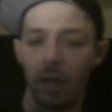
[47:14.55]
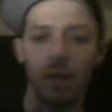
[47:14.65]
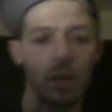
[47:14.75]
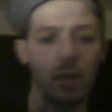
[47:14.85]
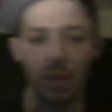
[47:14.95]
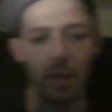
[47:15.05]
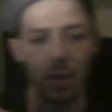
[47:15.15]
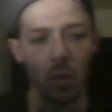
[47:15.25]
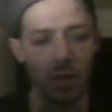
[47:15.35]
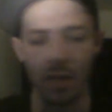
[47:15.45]

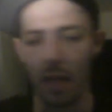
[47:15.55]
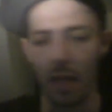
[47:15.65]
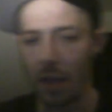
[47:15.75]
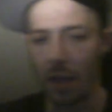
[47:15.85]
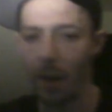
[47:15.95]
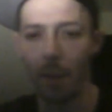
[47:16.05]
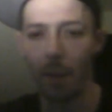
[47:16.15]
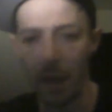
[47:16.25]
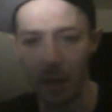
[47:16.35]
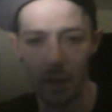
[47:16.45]
there was nothing about
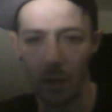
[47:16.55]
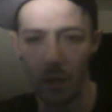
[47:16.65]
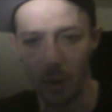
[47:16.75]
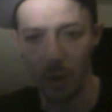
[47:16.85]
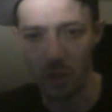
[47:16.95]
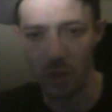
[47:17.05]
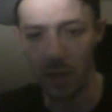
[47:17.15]
pedo bullshit.